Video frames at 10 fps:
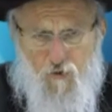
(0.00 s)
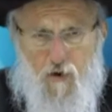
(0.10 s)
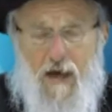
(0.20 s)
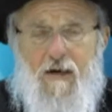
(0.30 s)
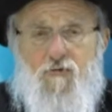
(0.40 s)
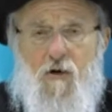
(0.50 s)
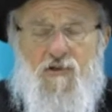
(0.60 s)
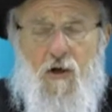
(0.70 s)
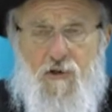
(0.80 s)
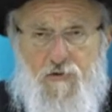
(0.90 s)
for a
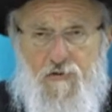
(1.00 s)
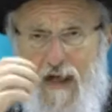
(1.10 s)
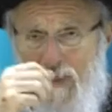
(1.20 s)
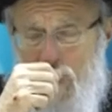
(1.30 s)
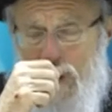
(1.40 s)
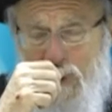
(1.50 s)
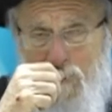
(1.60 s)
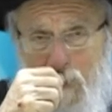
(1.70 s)
cross-cultural evaluation